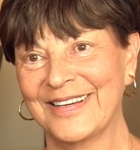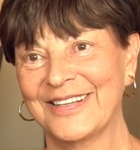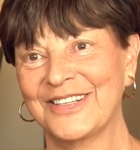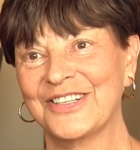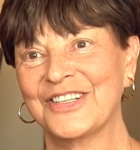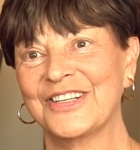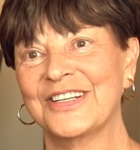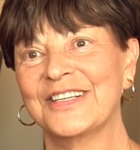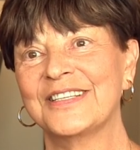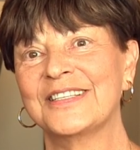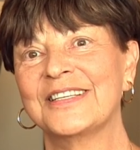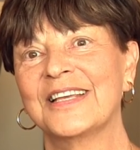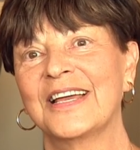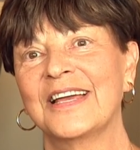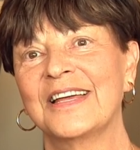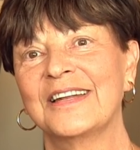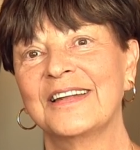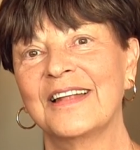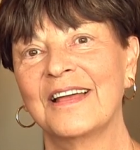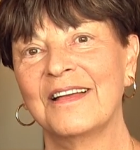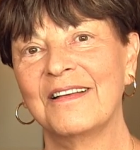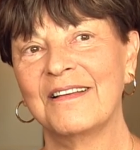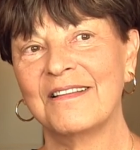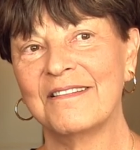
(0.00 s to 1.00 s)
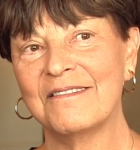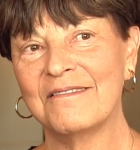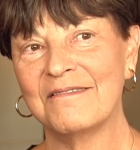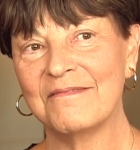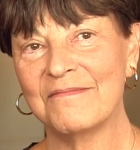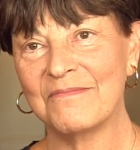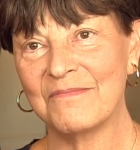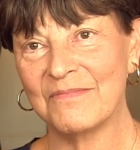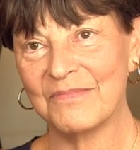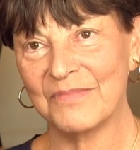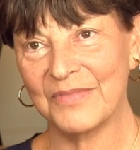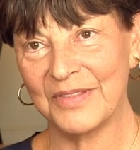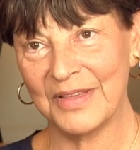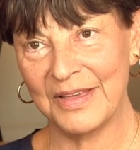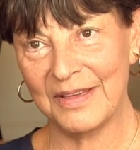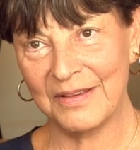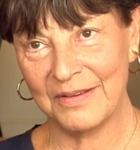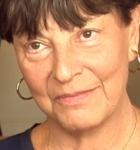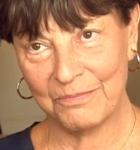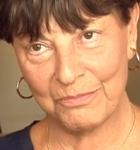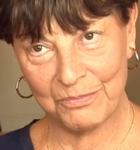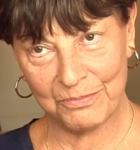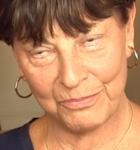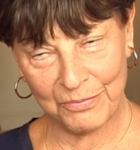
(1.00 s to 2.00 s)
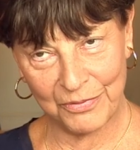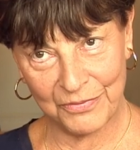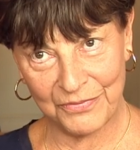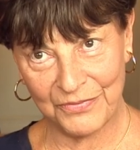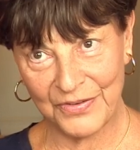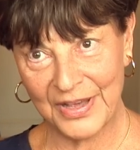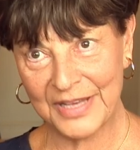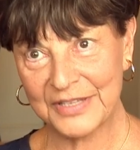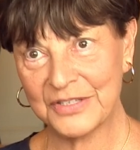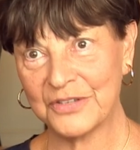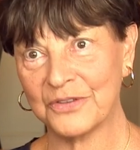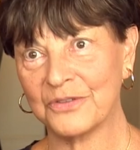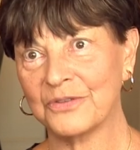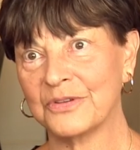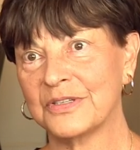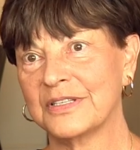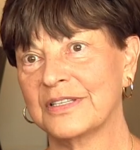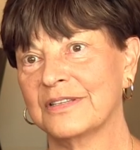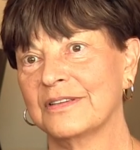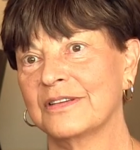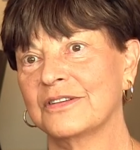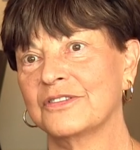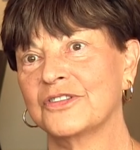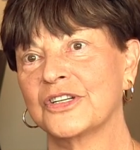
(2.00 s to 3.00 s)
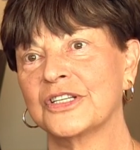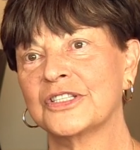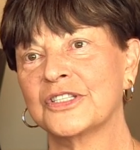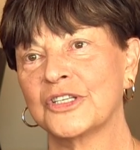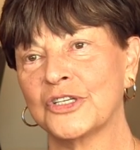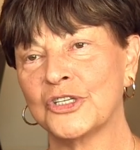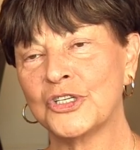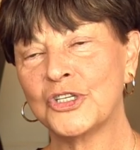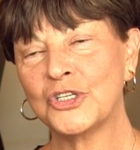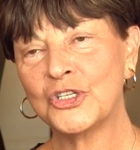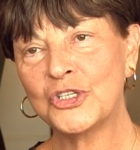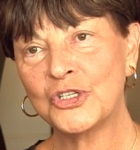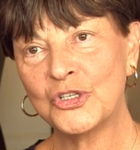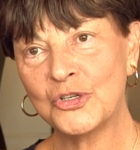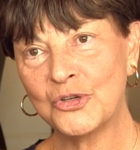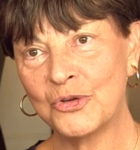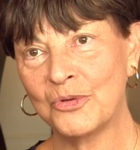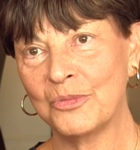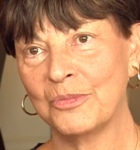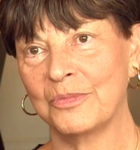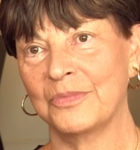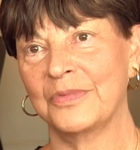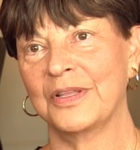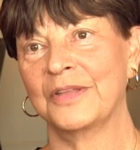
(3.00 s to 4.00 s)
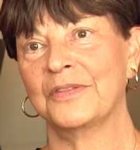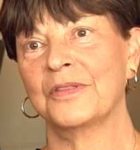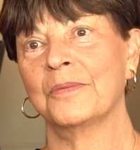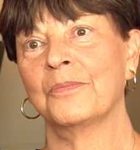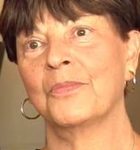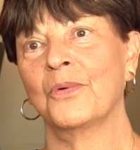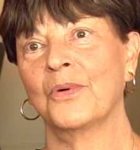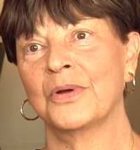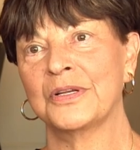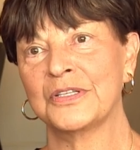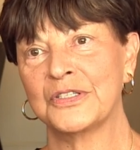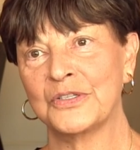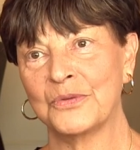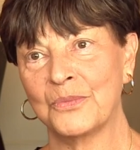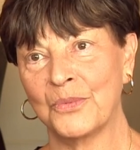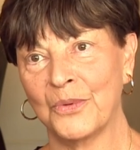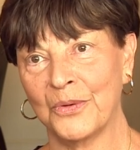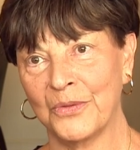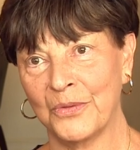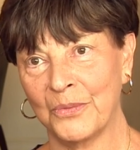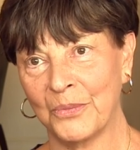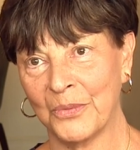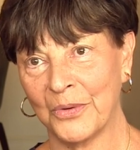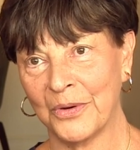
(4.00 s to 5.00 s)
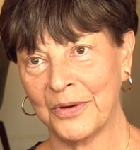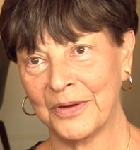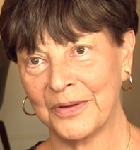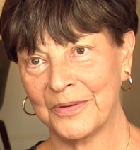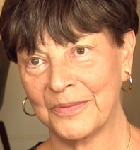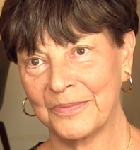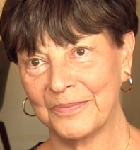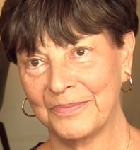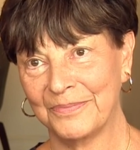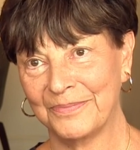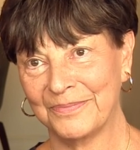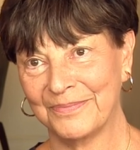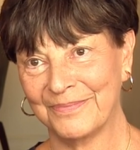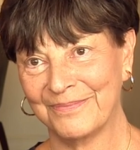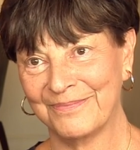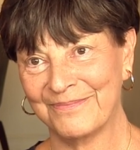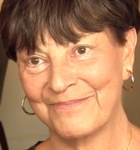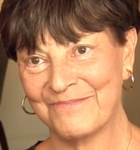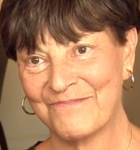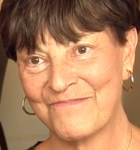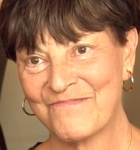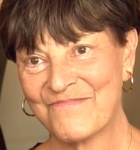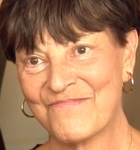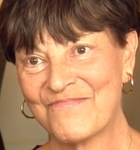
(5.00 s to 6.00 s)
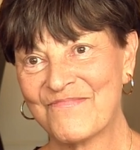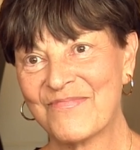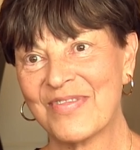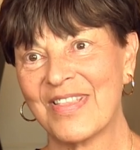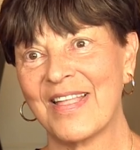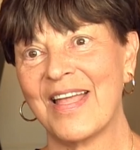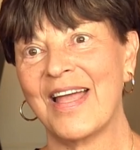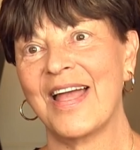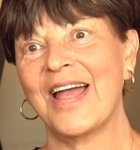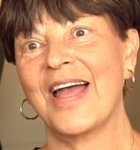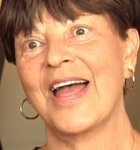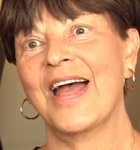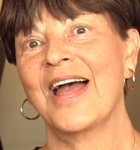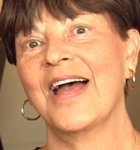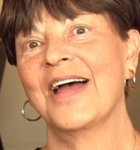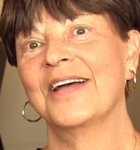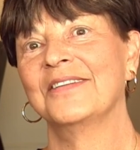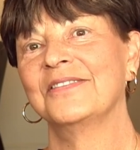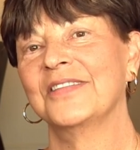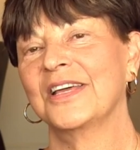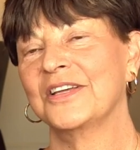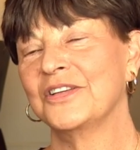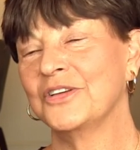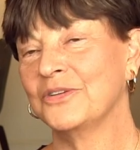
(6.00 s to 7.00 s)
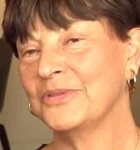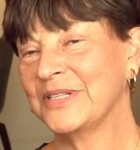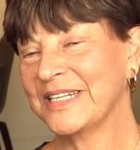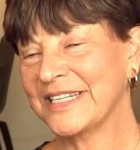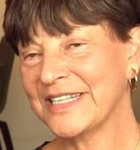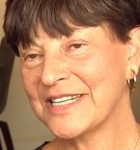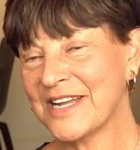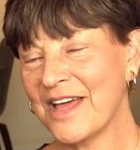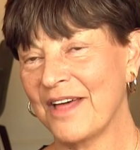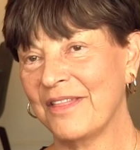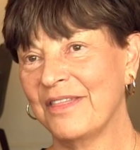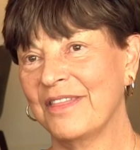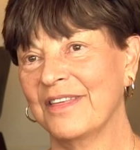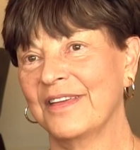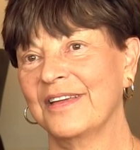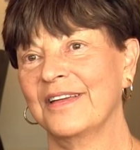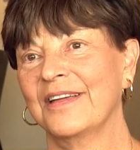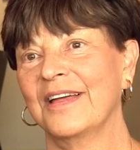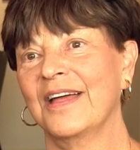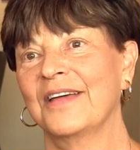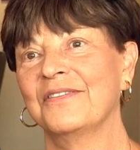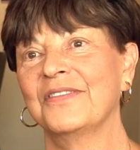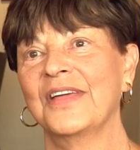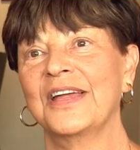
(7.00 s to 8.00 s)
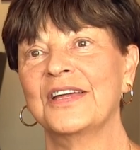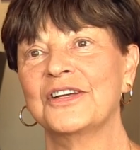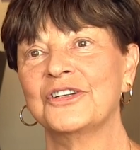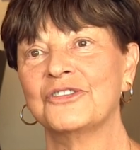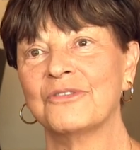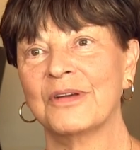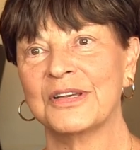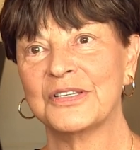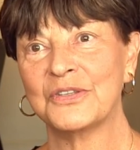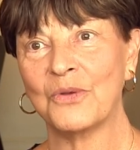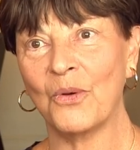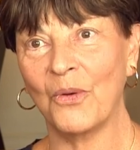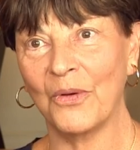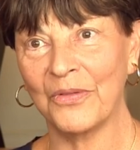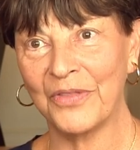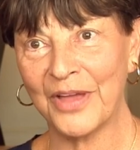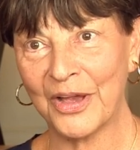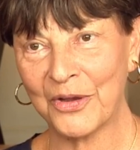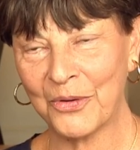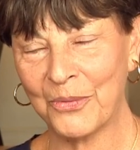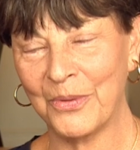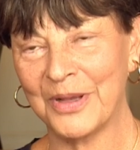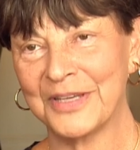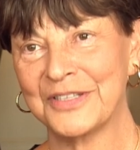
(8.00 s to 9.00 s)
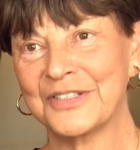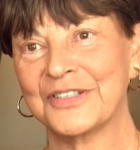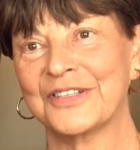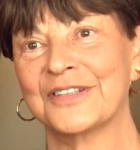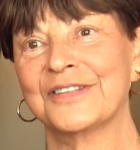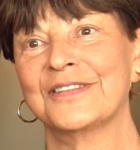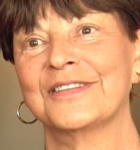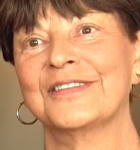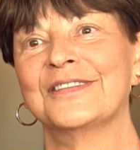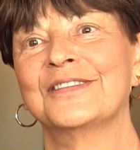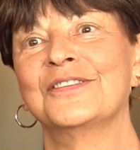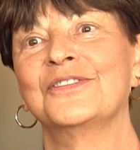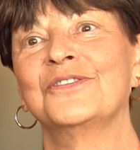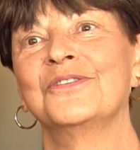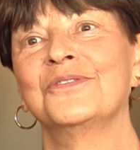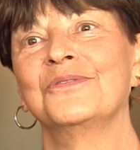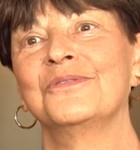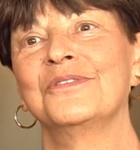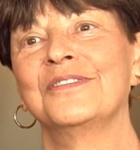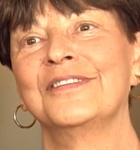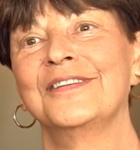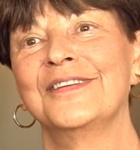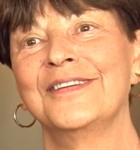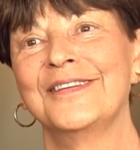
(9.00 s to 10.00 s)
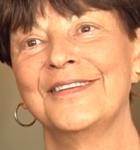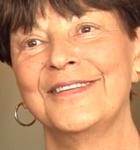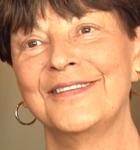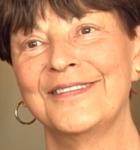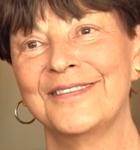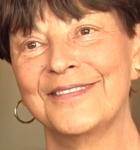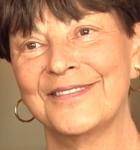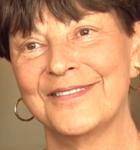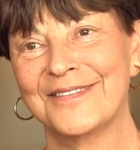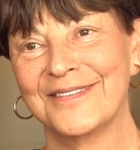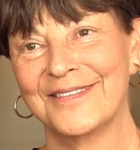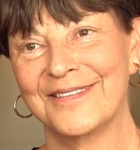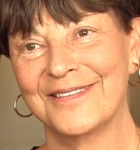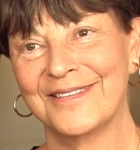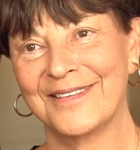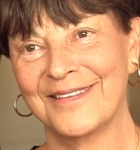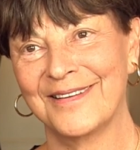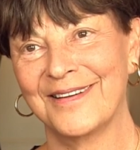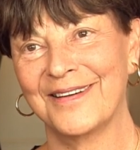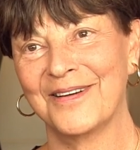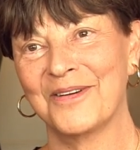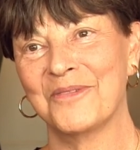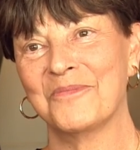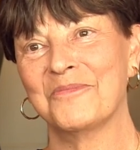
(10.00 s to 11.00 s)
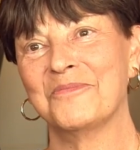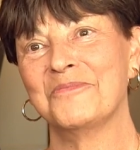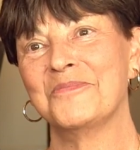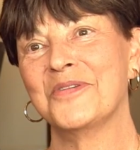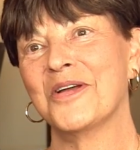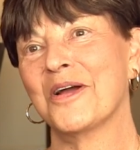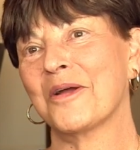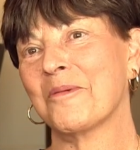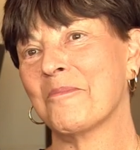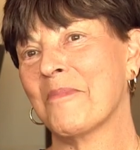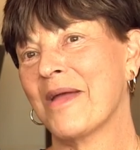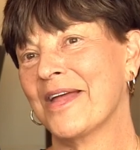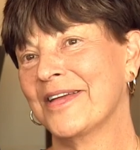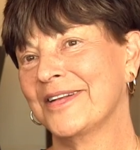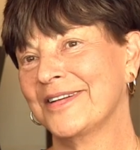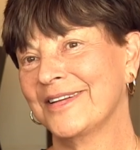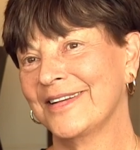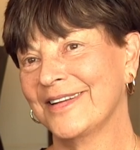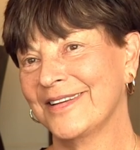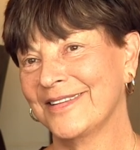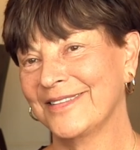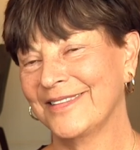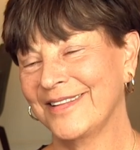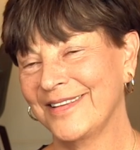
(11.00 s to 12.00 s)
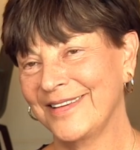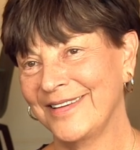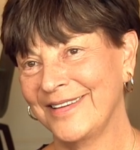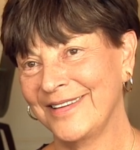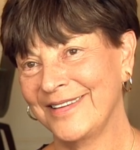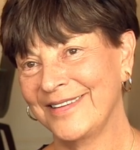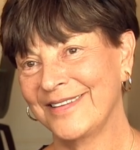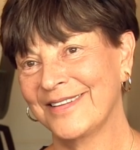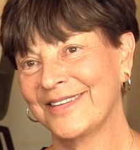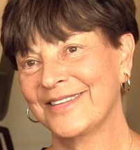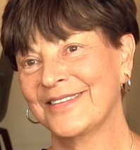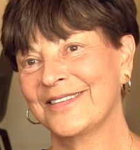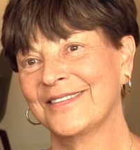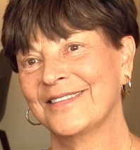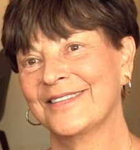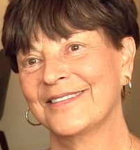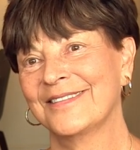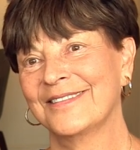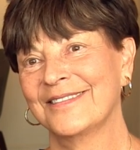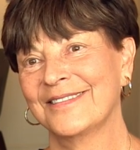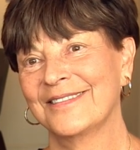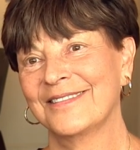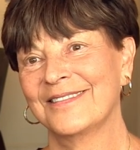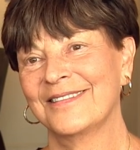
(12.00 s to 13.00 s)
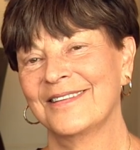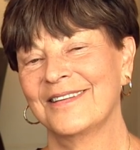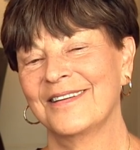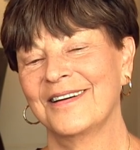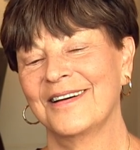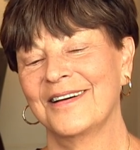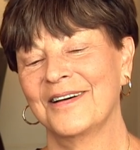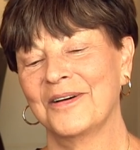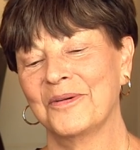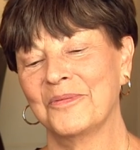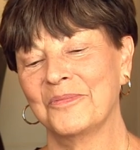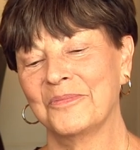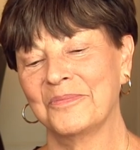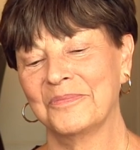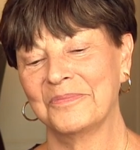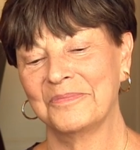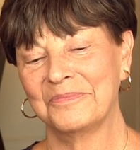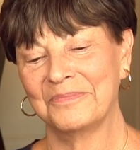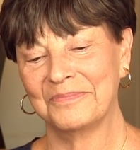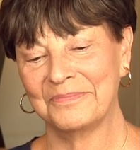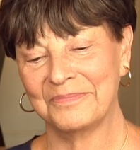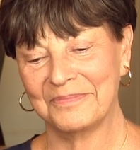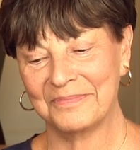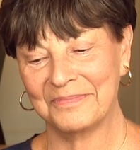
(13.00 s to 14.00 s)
she said, the professors just assume that the boys do all the work and that you did nothing. And they address all their questions to the um, young men in the, um,